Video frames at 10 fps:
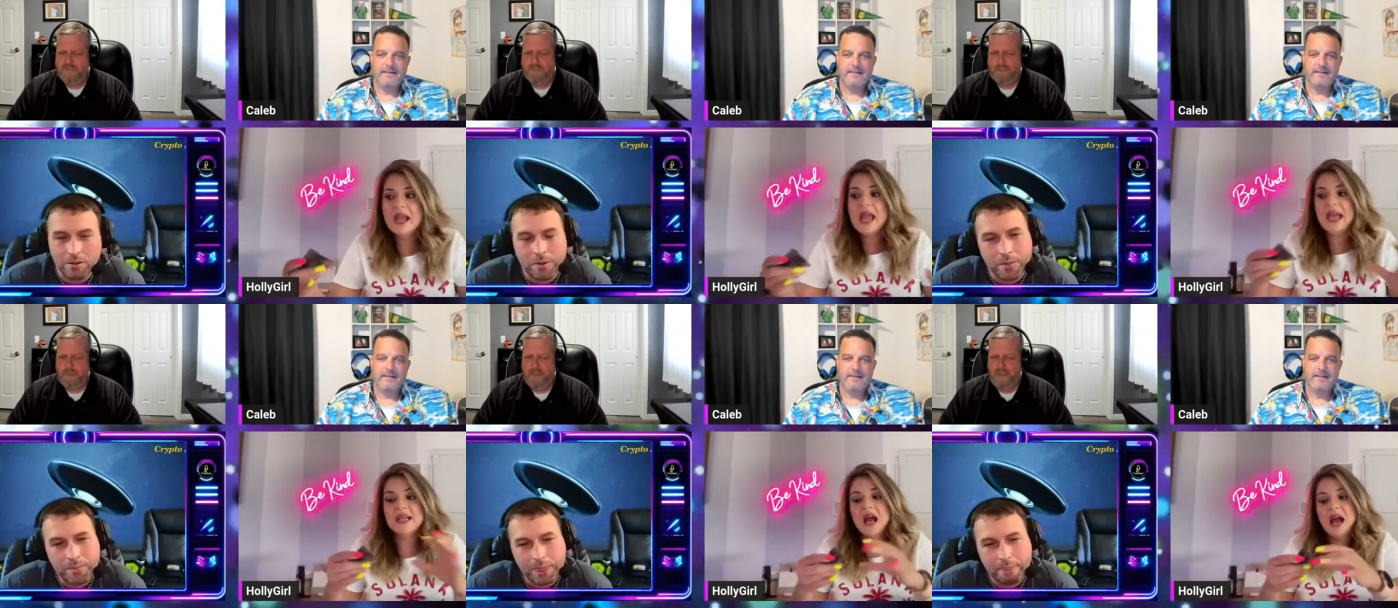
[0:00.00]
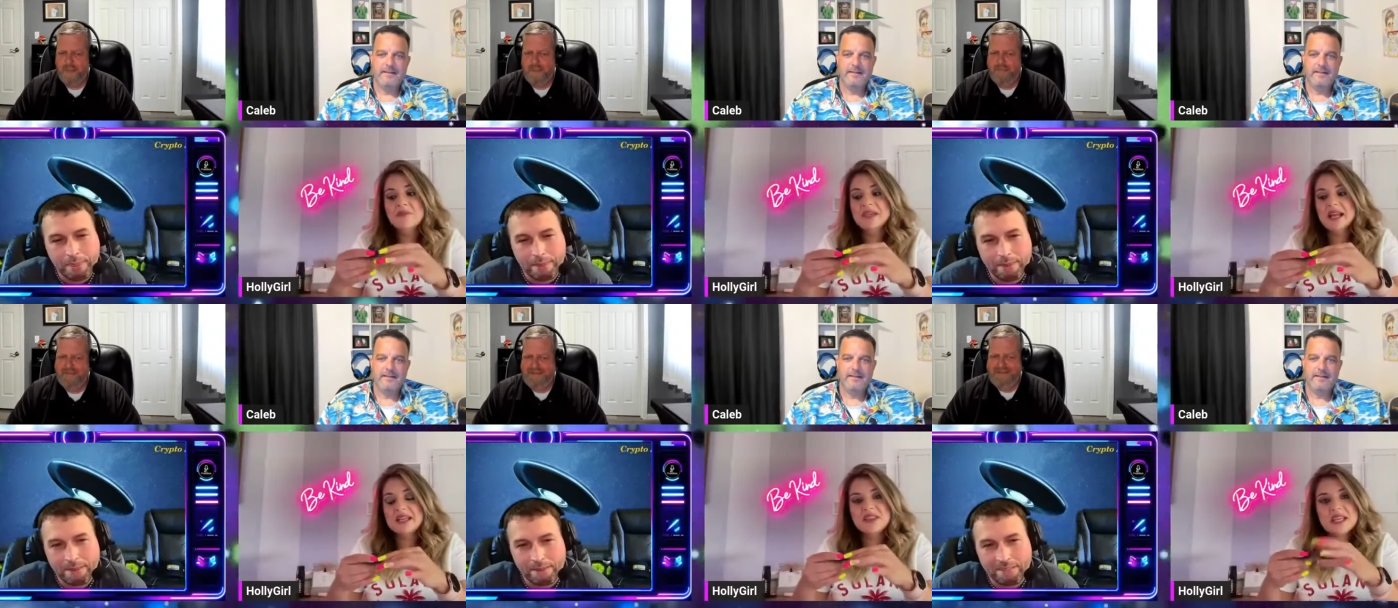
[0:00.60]
Speaker 1: and I mean,
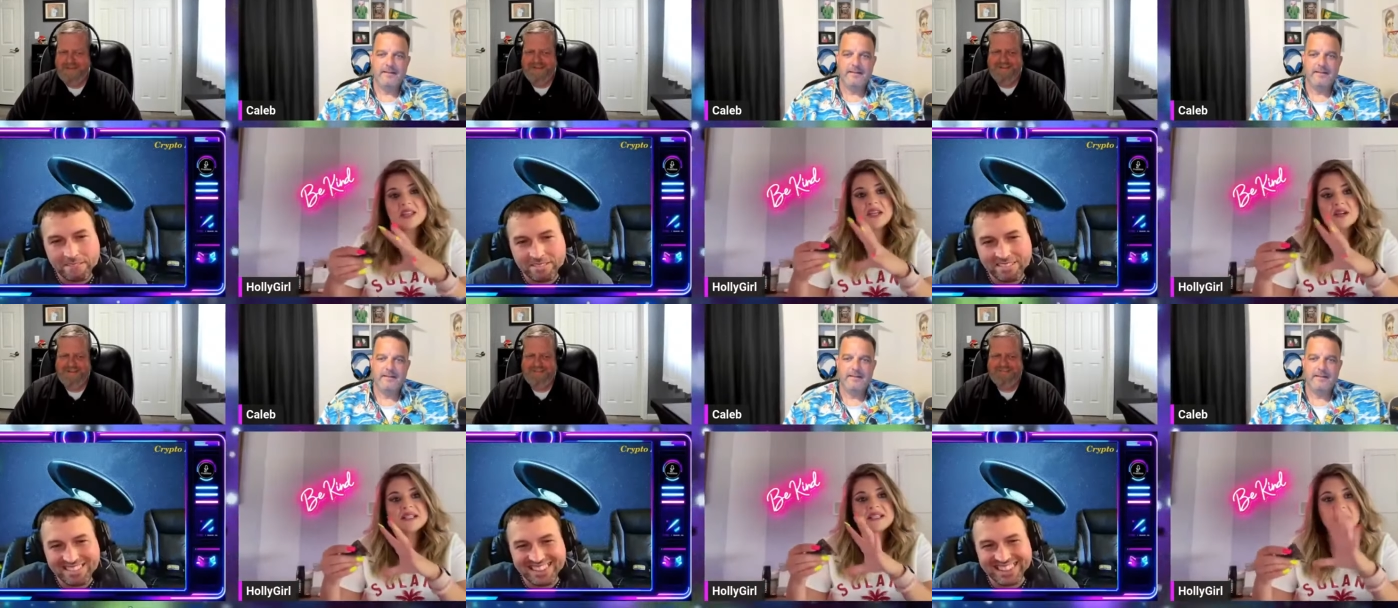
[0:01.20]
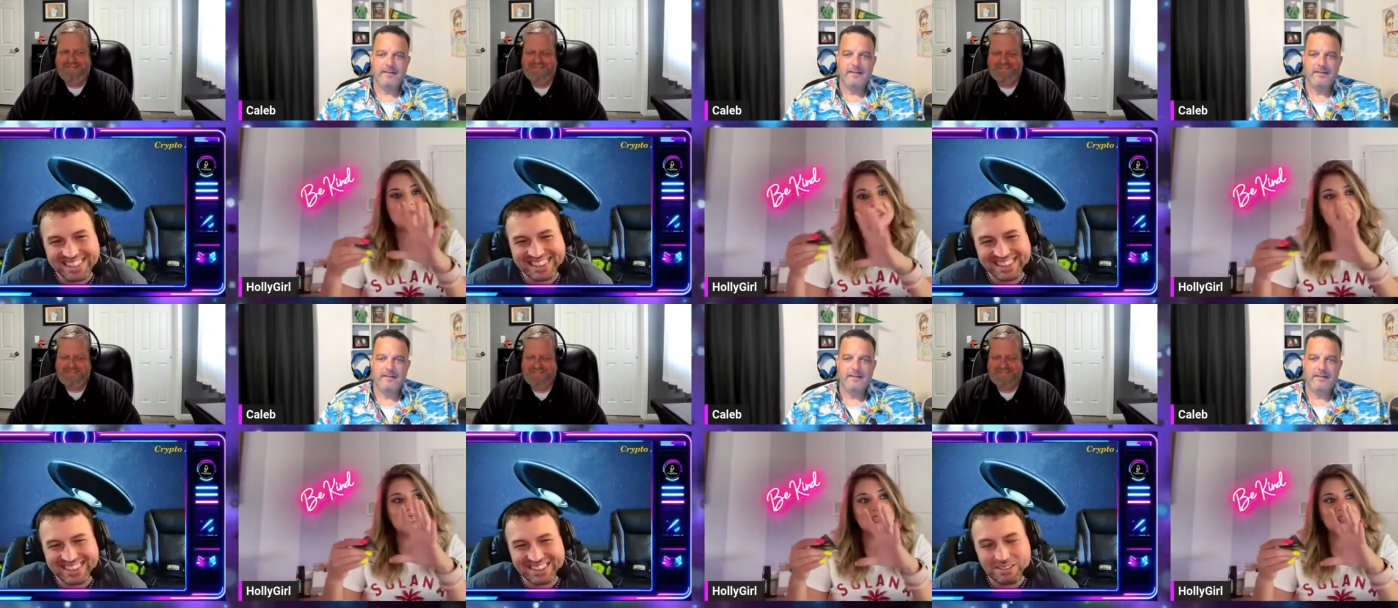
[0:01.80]
I think there is
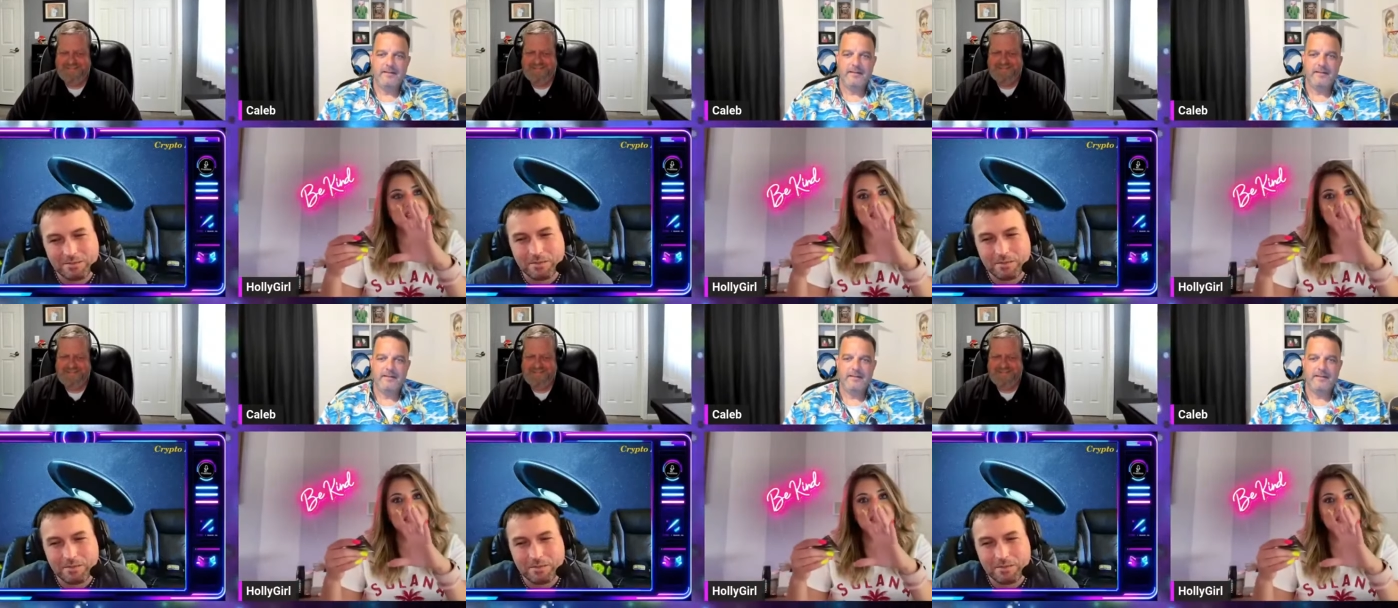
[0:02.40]
something